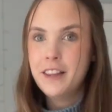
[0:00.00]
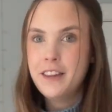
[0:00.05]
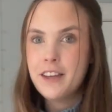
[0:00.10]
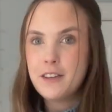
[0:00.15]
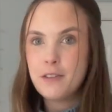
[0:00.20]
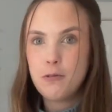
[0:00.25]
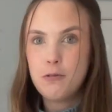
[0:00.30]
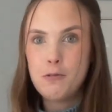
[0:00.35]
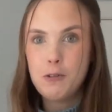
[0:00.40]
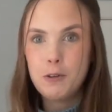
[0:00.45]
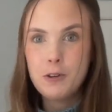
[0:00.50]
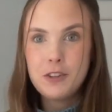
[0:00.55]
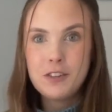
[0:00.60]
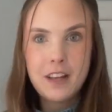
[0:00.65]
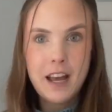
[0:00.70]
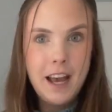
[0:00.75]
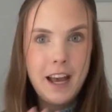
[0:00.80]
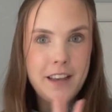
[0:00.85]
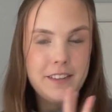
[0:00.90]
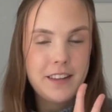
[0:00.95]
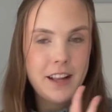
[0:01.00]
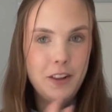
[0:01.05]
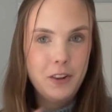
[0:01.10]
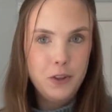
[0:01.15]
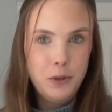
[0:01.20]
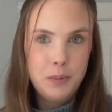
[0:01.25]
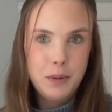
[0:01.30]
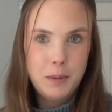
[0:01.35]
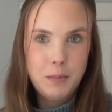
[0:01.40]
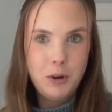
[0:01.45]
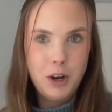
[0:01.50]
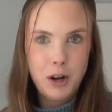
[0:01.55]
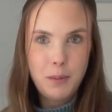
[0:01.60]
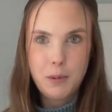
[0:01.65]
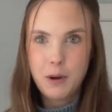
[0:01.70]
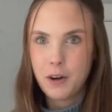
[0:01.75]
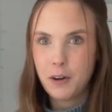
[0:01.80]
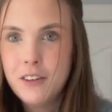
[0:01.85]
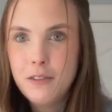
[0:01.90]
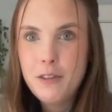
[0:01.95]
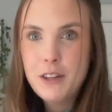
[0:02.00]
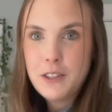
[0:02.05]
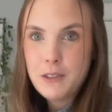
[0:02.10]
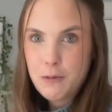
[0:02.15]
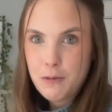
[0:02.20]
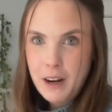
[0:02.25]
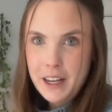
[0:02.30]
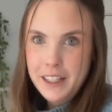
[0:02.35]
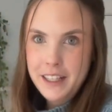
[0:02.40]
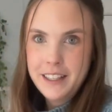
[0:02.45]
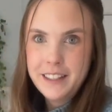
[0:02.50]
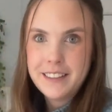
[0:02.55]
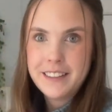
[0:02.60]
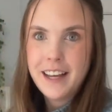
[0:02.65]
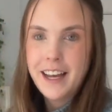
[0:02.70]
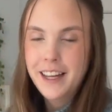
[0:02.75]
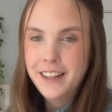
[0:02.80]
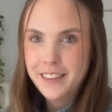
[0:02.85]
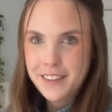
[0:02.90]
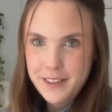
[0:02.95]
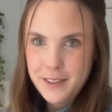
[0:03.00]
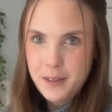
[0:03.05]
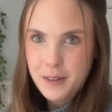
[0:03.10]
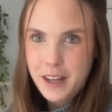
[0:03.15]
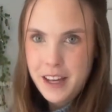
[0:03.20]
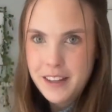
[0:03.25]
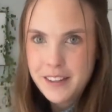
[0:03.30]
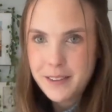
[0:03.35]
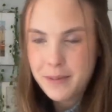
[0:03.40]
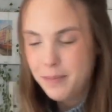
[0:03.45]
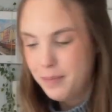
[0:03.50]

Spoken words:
this full-size aluminum water bottle fits right inside the suitcase.